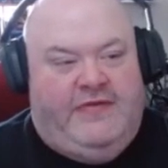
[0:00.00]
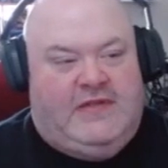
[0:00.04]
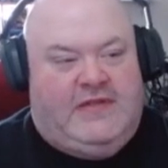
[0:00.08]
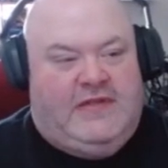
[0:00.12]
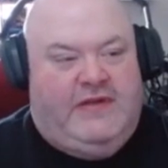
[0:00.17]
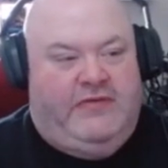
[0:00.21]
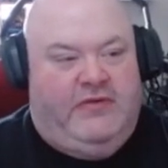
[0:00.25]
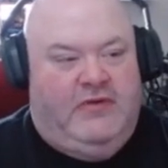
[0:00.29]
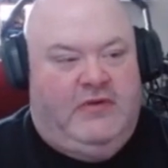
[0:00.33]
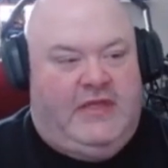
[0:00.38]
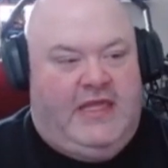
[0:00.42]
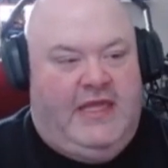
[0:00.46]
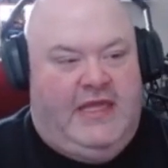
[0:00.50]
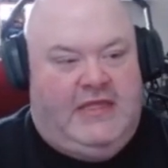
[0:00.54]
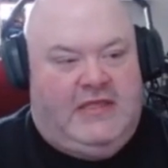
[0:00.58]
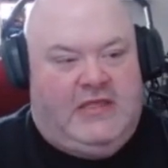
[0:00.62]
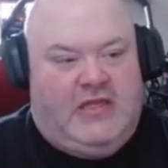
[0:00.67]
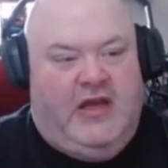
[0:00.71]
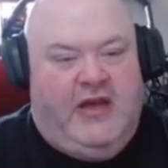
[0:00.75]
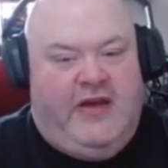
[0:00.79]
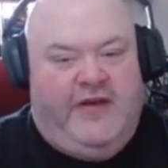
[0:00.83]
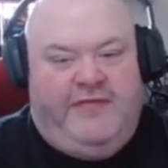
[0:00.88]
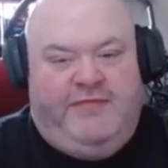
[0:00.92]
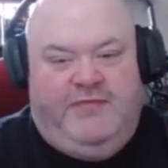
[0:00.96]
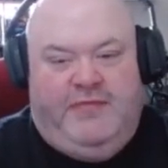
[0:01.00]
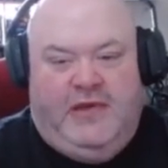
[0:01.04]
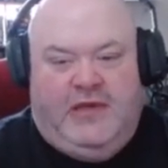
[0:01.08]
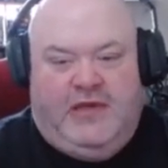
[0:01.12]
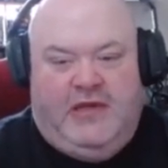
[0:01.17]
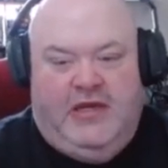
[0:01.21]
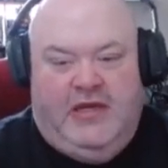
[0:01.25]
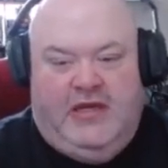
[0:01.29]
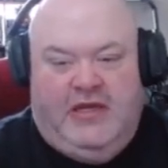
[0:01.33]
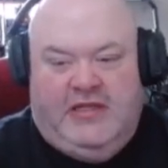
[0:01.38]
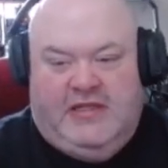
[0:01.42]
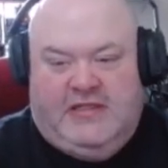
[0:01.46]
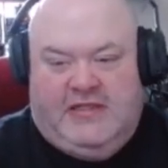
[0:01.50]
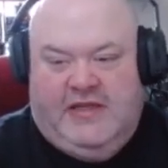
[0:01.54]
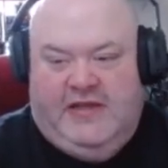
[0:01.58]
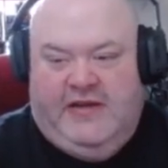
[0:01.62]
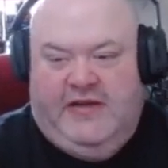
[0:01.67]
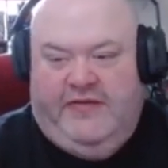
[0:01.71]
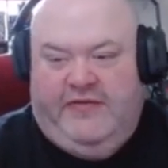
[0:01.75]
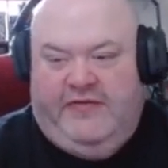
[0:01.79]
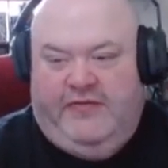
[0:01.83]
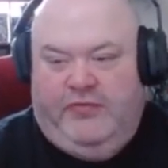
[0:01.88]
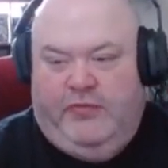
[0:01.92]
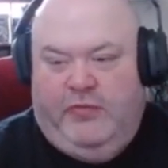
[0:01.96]
several days off because
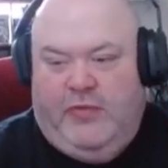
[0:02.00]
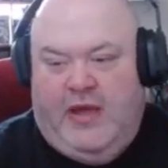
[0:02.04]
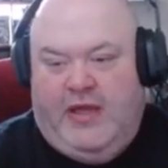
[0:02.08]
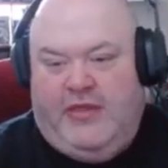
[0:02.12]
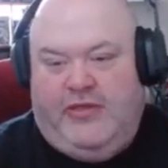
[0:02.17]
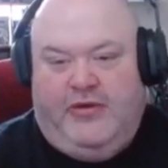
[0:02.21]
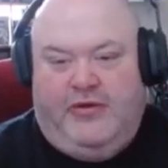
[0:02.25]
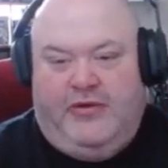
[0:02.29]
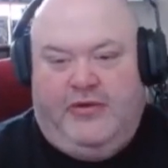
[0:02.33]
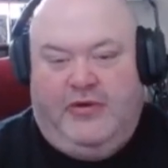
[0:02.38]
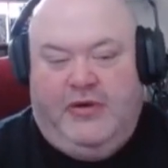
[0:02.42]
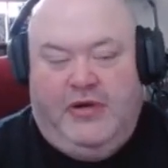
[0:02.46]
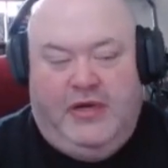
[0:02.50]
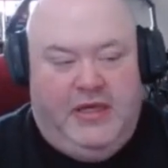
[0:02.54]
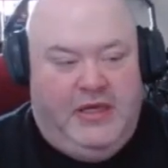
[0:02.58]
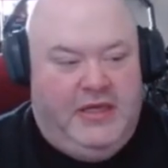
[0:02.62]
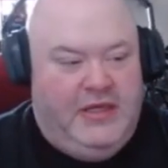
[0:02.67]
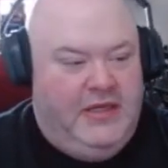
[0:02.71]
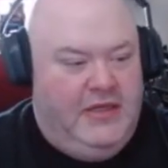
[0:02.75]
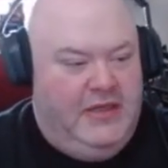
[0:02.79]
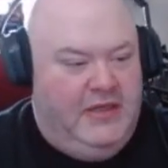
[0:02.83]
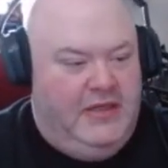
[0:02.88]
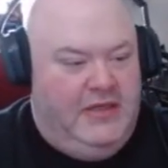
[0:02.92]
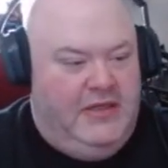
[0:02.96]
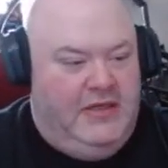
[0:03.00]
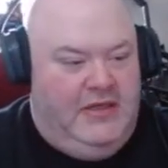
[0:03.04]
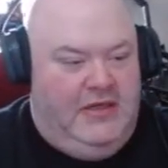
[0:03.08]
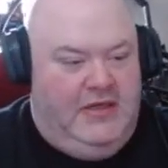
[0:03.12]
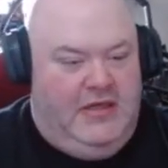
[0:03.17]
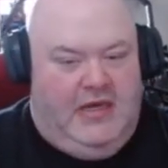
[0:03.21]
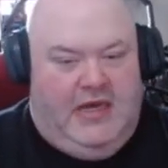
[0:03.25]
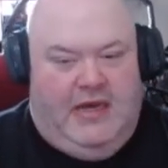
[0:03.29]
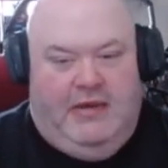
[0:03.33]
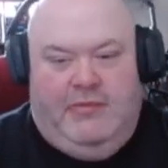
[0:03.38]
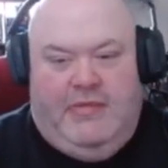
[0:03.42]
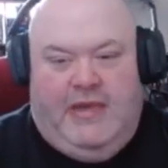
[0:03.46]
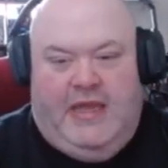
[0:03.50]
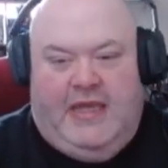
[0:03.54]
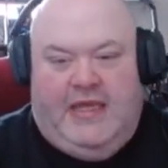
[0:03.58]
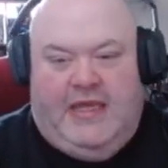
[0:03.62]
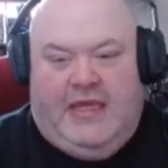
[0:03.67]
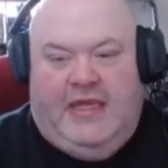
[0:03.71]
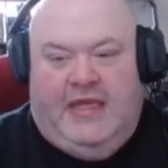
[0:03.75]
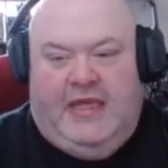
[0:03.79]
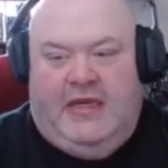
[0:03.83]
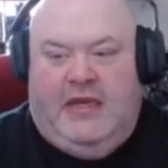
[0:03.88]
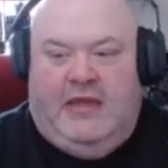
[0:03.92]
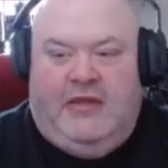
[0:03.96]
of weather, I may
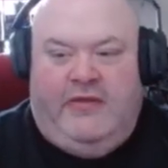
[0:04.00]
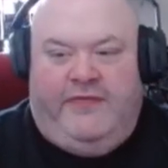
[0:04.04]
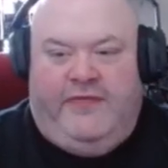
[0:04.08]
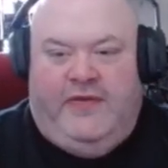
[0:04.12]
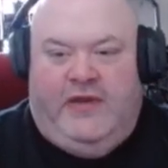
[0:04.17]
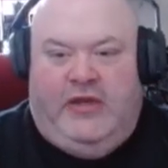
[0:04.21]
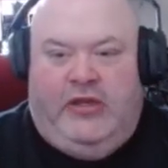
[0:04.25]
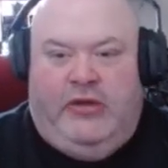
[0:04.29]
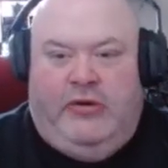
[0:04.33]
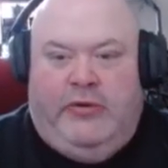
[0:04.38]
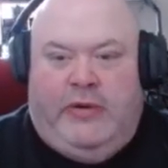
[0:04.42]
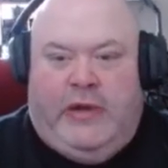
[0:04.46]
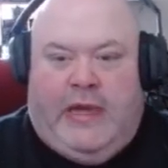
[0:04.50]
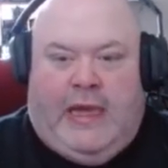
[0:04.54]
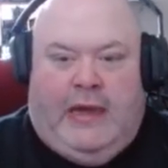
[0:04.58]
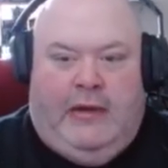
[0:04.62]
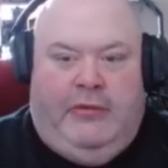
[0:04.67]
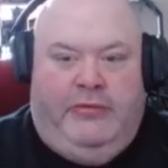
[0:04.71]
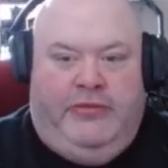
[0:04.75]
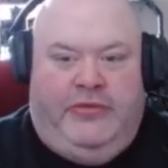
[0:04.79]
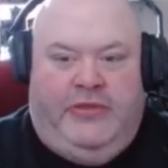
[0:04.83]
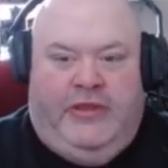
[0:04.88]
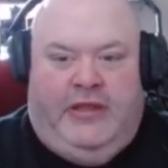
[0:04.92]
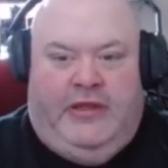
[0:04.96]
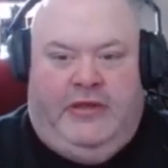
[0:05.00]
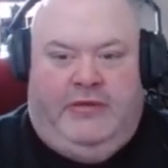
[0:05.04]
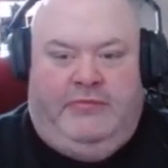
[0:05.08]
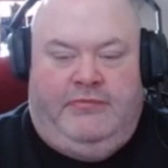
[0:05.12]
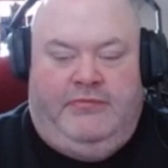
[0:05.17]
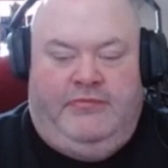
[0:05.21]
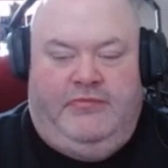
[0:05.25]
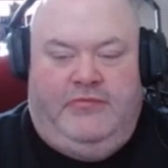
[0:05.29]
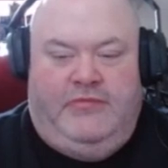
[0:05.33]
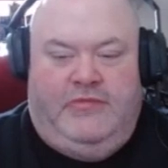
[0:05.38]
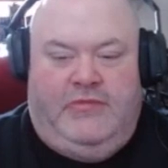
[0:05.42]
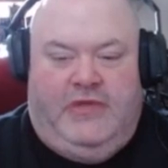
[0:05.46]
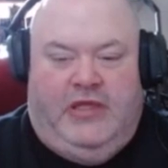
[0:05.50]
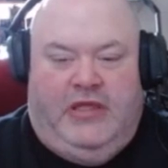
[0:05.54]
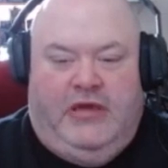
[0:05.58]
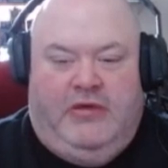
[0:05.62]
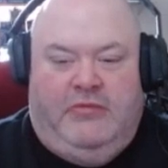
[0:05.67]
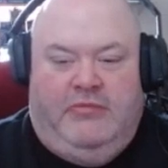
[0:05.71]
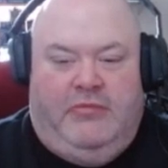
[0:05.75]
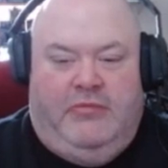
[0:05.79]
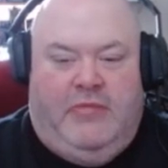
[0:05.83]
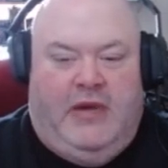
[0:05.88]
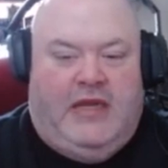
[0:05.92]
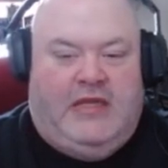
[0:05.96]
get another video out then. You know,
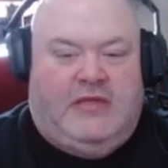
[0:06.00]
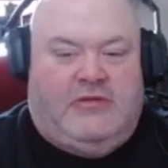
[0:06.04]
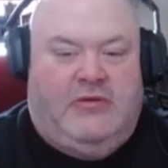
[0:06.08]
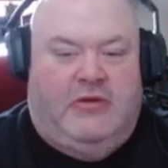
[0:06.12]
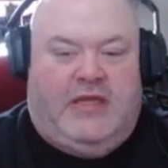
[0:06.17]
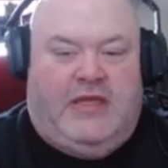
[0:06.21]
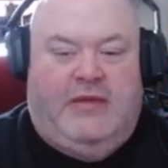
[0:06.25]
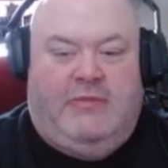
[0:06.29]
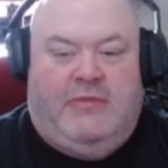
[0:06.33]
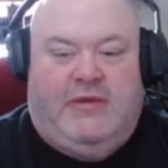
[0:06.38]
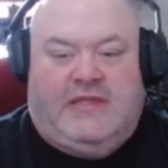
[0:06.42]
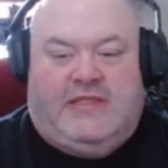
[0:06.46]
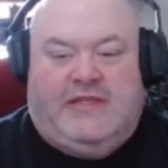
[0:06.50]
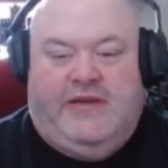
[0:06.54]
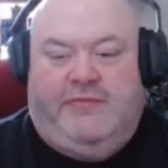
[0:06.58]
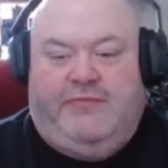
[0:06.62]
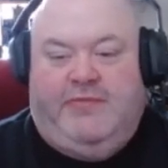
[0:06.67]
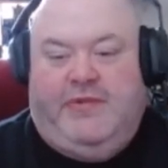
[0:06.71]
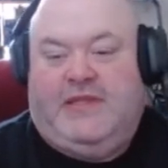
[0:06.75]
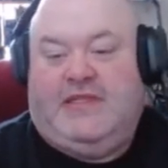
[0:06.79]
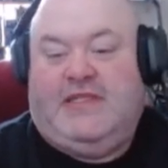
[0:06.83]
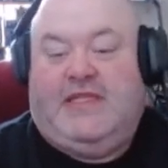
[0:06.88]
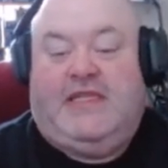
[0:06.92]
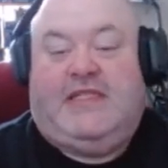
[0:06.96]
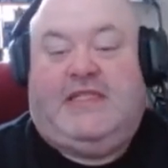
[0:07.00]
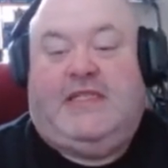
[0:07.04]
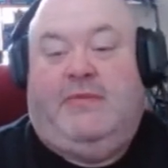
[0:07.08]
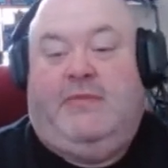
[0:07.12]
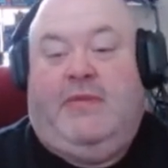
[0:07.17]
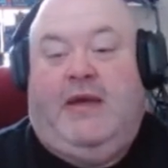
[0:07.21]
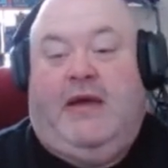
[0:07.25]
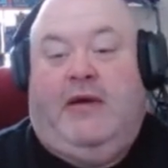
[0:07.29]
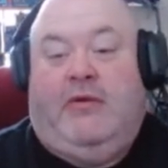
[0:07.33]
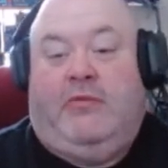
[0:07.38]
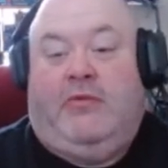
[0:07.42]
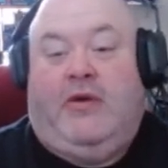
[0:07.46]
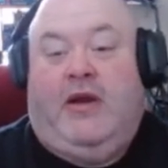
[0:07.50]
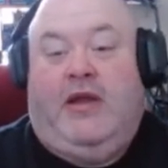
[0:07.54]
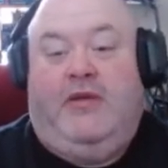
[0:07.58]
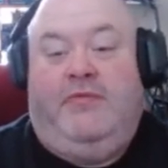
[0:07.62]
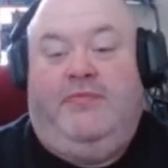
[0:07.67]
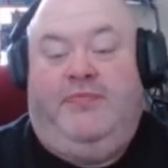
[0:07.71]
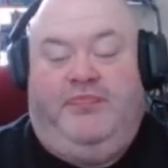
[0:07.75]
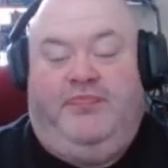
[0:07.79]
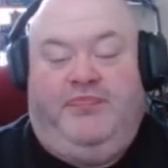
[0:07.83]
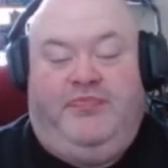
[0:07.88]
might as well keep myself busy somehow, right?